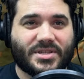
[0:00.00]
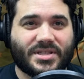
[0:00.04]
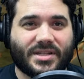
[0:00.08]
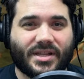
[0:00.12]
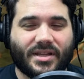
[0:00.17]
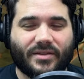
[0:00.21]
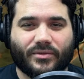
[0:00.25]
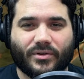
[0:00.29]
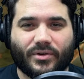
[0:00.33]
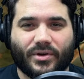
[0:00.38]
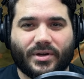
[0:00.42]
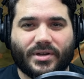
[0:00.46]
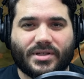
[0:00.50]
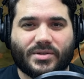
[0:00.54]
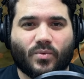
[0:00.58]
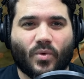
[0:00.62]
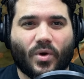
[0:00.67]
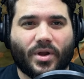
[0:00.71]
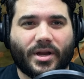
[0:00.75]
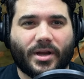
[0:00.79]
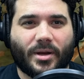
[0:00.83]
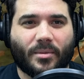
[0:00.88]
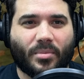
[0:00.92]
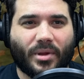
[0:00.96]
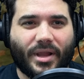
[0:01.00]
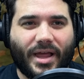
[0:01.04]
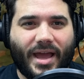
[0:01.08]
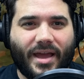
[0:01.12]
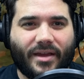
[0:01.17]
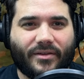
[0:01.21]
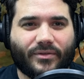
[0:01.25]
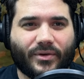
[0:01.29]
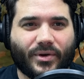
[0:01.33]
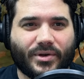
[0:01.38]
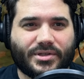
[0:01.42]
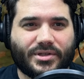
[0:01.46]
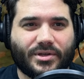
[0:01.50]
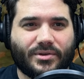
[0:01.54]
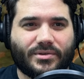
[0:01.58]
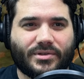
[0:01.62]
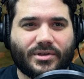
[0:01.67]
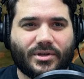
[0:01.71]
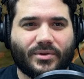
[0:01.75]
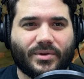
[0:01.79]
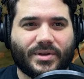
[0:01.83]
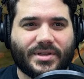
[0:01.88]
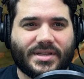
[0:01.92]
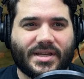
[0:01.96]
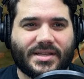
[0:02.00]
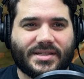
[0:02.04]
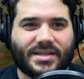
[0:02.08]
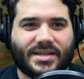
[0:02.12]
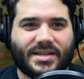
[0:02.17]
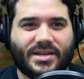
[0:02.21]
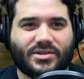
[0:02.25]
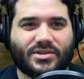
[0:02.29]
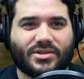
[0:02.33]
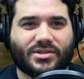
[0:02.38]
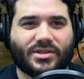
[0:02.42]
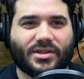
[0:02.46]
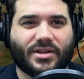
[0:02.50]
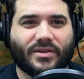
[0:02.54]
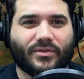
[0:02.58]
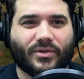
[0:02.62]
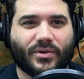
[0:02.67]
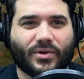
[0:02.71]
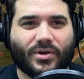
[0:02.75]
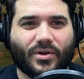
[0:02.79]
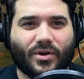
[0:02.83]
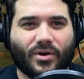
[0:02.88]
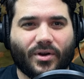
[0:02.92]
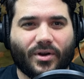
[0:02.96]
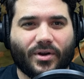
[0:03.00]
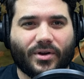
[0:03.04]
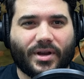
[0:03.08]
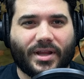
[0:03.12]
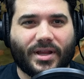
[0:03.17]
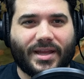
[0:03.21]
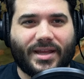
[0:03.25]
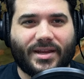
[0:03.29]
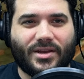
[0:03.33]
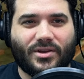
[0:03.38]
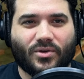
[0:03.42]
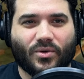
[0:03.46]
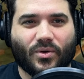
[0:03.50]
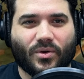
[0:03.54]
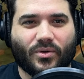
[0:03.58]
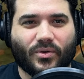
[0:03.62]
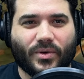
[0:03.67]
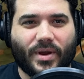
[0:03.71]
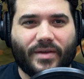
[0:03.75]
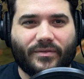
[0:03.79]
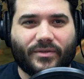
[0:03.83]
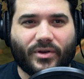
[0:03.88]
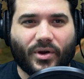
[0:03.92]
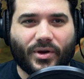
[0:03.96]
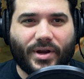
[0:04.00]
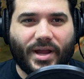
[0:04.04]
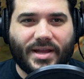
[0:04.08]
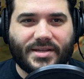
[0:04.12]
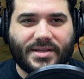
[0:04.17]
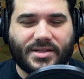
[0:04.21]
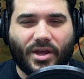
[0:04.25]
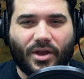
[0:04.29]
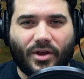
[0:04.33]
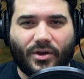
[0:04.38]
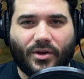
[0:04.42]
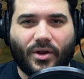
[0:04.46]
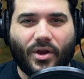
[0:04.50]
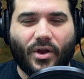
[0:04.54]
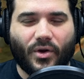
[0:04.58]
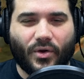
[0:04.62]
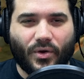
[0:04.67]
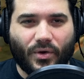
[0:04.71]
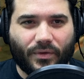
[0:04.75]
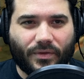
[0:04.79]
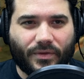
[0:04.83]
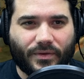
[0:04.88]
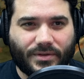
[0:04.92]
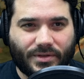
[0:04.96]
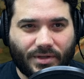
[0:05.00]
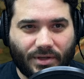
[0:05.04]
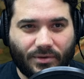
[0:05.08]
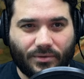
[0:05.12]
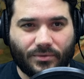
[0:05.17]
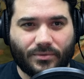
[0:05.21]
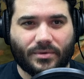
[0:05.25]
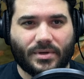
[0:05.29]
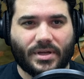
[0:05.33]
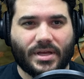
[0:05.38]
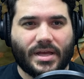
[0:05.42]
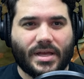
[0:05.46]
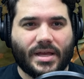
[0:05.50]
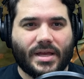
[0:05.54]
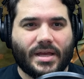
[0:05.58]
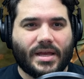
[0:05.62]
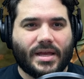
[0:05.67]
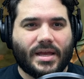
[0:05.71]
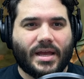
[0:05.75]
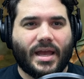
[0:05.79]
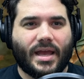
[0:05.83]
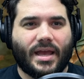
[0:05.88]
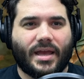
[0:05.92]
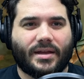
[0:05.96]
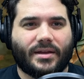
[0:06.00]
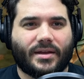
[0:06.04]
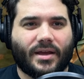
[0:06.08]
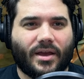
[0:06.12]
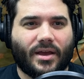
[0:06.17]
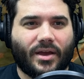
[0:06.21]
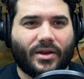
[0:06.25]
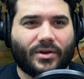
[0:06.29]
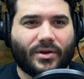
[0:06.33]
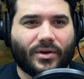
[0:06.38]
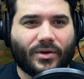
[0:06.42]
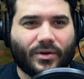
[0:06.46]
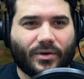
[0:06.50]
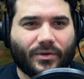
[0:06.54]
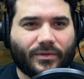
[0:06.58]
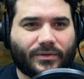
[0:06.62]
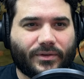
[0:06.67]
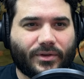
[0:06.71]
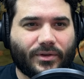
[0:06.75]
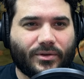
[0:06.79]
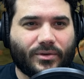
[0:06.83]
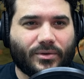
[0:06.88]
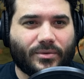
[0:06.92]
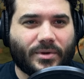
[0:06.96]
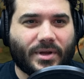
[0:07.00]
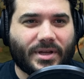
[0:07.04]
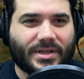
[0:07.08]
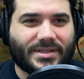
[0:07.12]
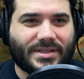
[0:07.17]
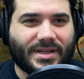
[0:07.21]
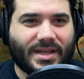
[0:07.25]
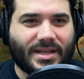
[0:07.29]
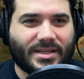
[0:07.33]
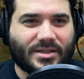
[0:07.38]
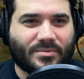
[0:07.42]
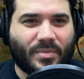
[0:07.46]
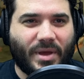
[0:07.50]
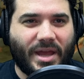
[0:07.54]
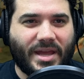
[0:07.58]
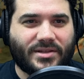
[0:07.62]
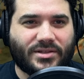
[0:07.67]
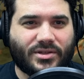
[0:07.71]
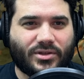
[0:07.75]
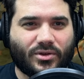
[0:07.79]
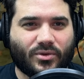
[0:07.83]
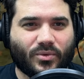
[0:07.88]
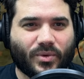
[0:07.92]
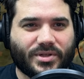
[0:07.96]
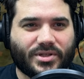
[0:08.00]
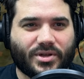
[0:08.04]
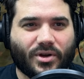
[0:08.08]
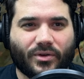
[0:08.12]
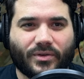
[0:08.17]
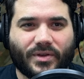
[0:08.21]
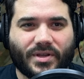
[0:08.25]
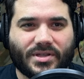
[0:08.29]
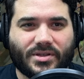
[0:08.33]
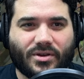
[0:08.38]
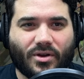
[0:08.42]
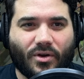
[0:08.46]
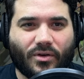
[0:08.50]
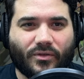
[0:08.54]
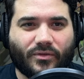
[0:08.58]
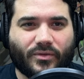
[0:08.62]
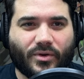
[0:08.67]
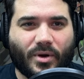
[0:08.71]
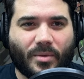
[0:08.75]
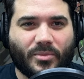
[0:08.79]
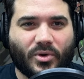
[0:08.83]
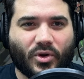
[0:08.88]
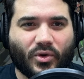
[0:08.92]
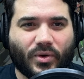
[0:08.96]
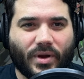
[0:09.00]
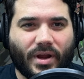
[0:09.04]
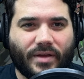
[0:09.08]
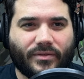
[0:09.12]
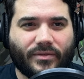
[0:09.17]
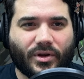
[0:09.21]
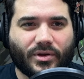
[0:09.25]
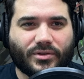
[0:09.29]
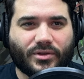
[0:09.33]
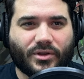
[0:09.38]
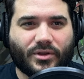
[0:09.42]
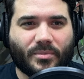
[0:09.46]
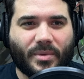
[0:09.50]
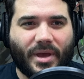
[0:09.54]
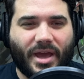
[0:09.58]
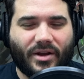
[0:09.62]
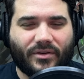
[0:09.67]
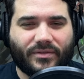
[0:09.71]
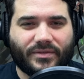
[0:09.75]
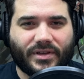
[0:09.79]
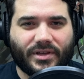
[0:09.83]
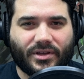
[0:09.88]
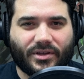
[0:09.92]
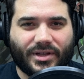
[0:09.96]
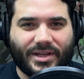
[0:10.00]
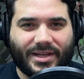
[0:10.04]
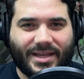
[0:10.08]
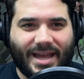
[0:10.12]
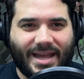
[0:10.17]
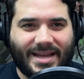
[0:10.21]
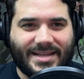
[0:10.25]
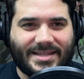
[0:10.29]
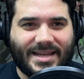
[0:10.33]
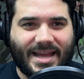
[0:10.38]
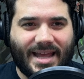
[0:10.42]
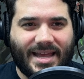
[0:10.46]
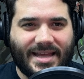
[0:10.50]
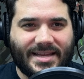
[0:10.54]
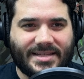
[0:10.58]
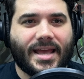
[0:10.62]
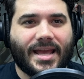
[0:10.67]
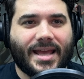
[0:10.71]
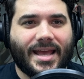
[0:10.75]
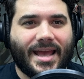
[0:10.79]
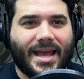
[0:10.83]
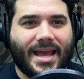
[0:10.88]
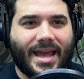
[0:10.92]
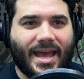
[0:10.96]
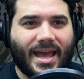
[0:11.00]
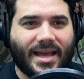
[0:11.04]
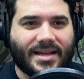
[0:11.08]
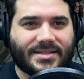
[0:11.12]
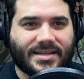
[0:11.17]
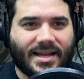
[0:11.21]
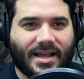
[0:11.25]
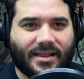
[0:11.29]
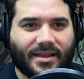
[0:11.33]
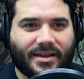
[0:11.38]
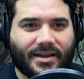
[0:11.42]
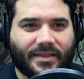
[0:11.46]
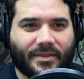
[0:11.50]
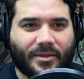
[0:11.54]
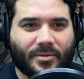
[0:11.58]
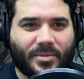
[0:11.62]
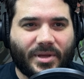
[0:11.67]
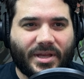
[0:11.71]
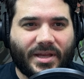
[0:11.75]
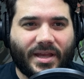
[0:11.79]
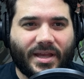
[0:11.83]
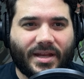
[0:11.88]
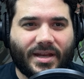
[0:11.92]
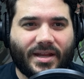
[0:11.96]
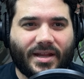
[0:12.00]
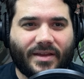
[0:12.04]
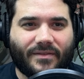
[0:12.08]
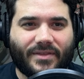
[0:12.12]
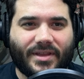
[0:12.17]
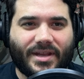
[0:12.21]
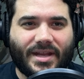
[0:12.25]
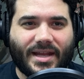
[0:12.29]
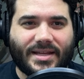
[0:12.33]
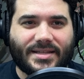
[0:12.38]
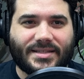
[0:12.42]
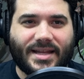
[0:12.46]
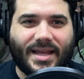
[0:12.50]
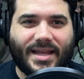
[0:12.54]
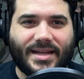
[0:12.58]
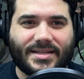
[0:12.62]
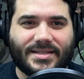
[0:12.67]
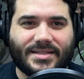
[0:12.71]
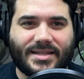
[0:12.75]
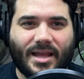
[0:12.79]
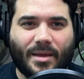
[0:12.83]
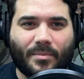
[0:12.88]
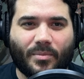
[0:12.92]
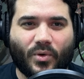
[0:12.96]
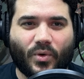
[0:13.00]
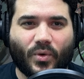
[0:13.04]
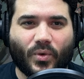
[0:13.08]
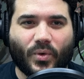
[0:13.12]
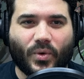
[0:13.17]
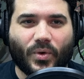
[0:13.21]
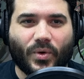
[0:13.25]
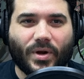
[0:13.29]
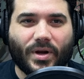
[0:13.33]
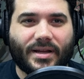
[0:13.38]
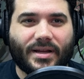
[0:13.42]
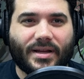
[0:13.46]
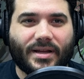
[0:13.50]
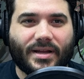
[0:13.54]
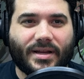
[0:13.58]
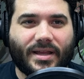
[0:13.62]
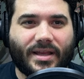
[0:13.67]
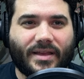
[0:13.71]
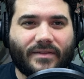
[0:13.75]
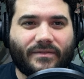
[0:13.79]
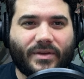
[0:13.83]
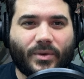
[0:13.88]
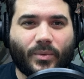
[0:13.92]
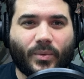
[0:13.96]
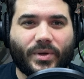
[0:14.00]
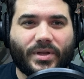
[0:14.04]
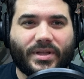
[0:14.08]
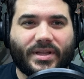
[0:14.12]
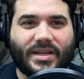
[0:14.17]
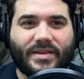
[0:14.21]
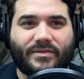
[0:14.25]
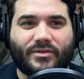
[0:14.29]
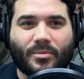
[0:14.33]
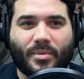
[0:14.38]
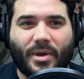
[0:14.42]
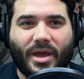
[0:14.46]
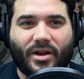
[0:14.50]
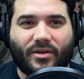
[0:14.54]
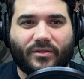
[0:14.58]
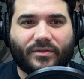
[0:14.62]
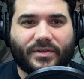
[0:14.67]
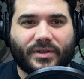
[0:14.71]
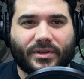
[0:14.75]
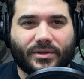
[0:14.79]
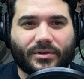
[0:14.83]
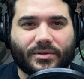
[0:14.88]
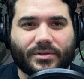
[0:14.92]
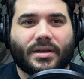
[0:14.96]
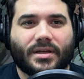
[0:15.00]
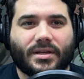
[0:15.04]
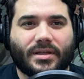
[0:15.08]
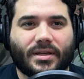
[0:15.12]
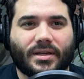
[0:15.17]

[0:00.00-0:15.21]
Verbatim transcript: Sliver. It's 1 and a black for a 2/2, and it says each Sliver card in your graveyard has Unearth 2. And Unearth 2 says pay 2, return this card from your graveyard to the battlefield. It gains haste. Exile it at the beginning of the next end step, or if it would leave the battlefield,